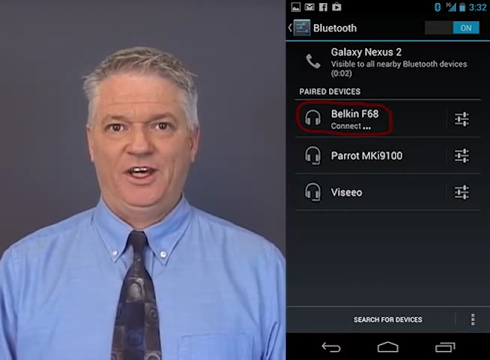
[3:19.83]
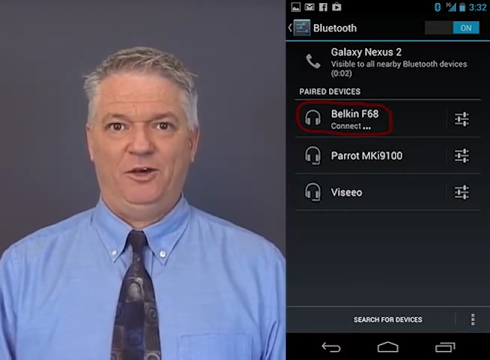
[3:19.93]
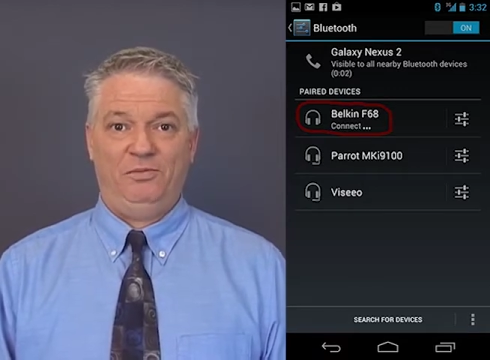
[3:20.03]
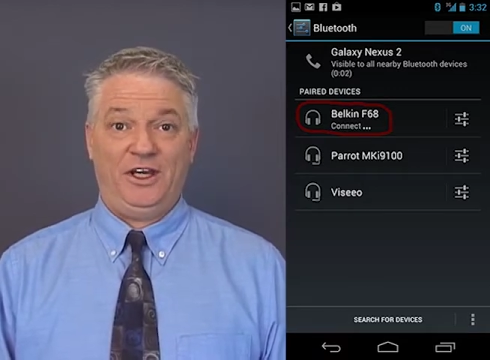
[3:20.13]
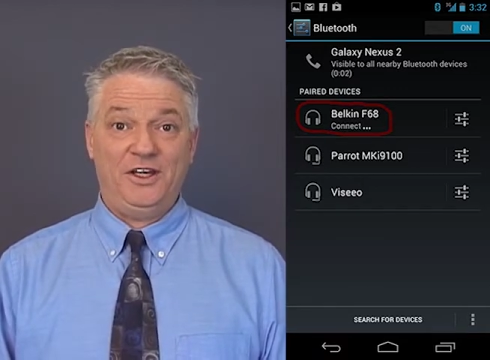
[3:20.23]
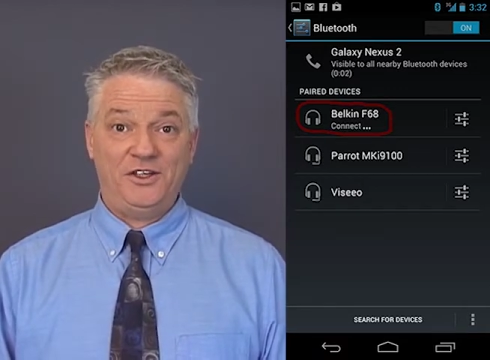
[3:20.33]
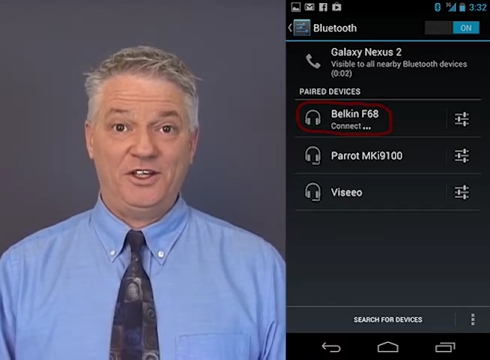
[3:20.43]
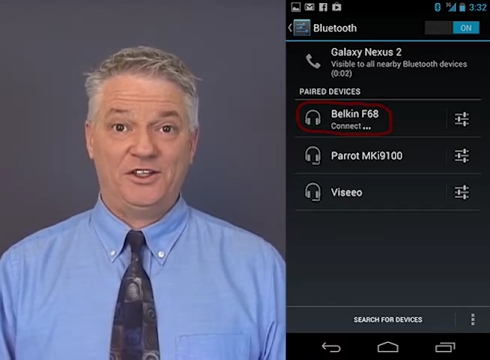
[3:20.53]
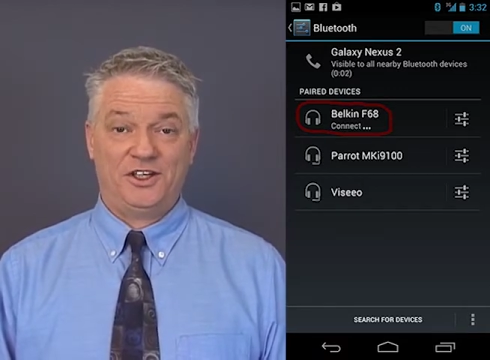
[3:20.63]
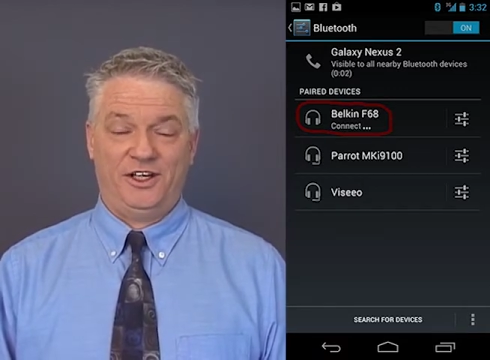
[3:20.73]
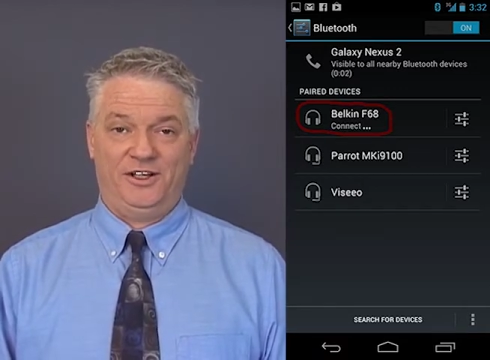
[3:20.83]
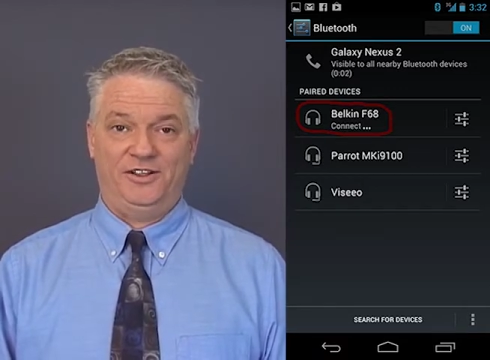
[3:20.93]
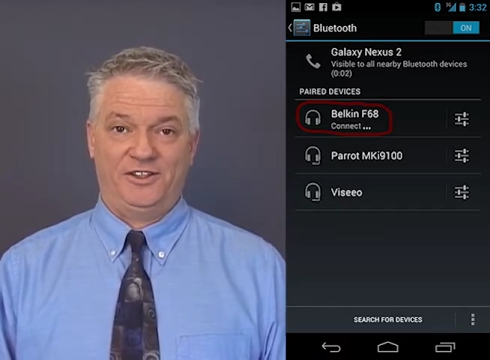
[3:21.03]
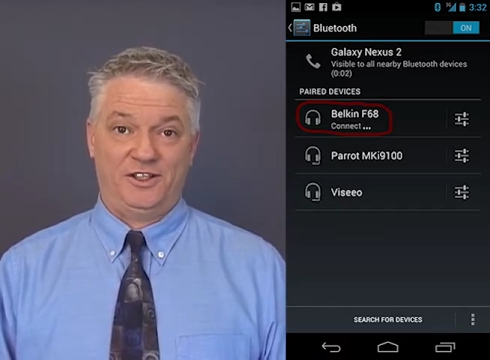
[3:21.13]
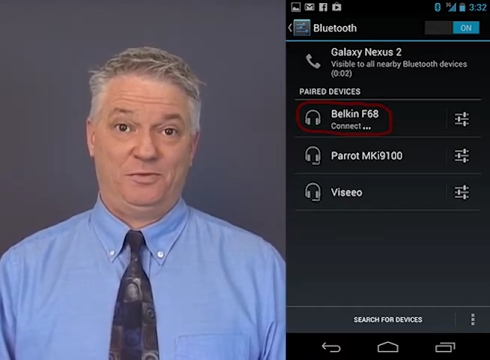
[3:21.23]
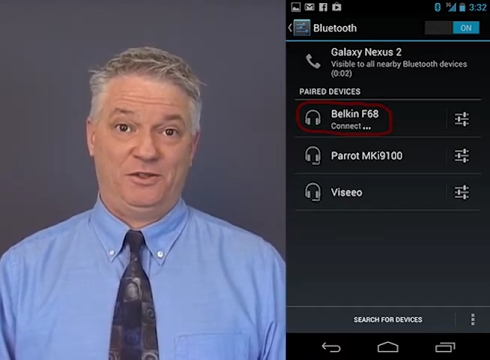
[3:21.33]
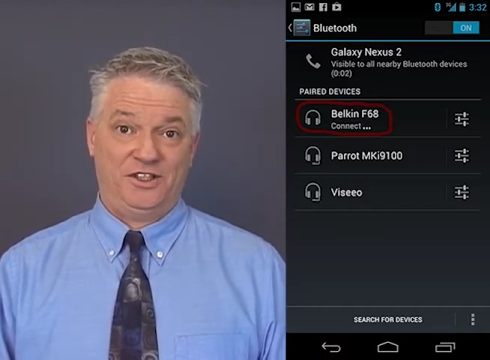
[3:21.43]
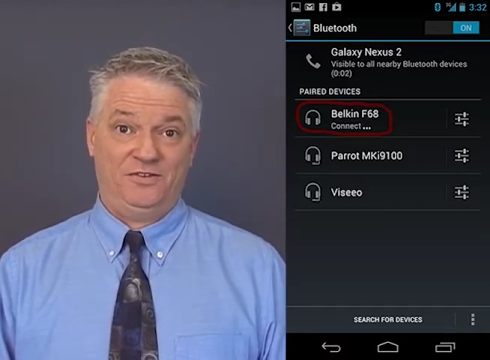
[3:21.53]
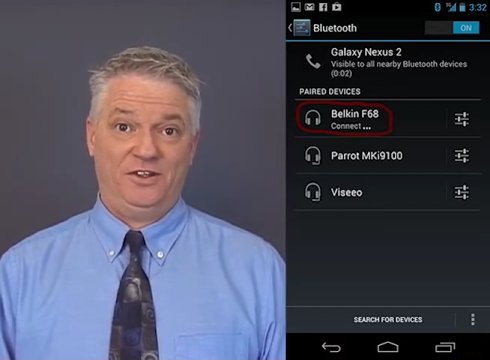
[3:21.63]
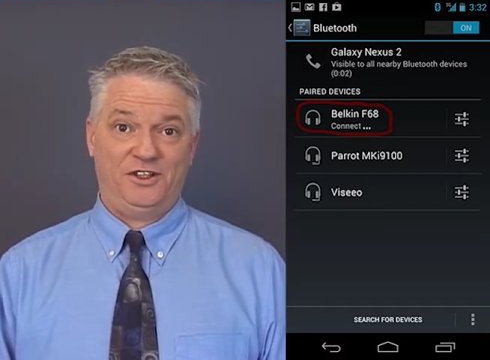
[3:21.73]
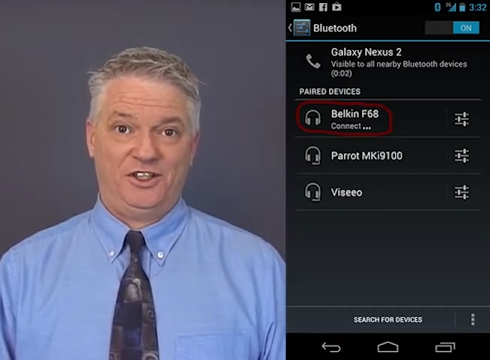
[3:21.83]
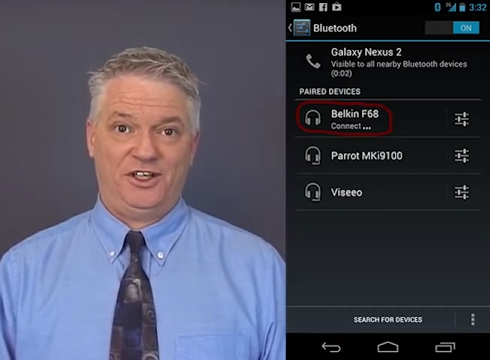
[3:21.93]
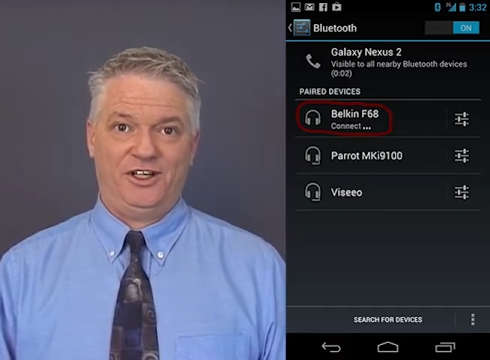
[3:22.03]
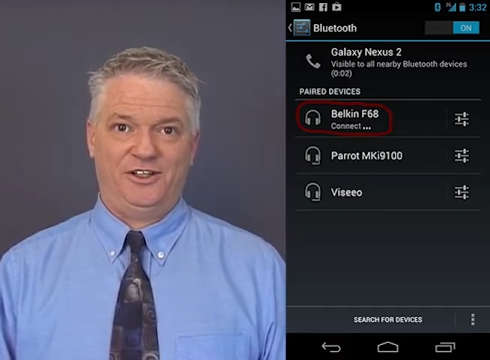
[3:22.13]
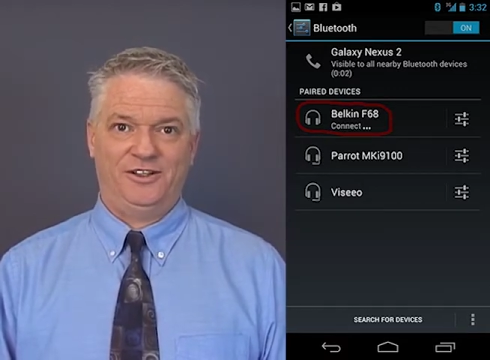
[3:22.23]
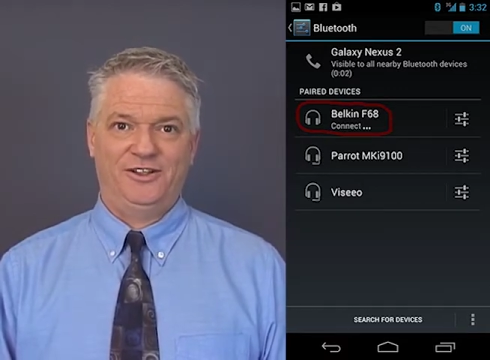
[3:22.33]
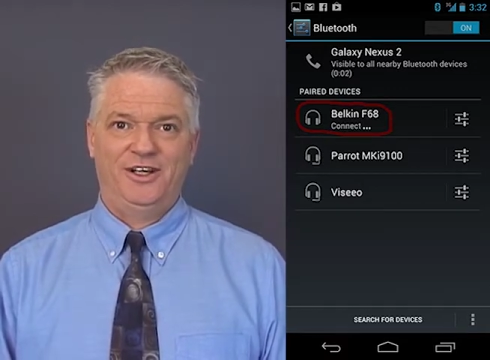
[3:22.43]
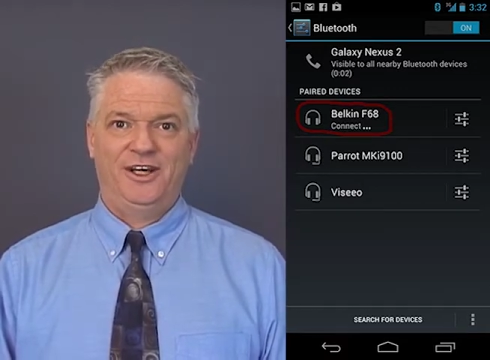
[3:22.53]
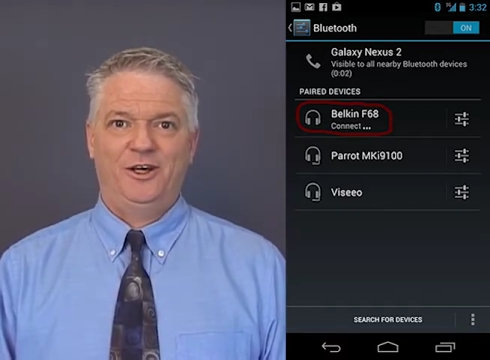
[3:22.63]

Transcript: A paging channel is a specific channel,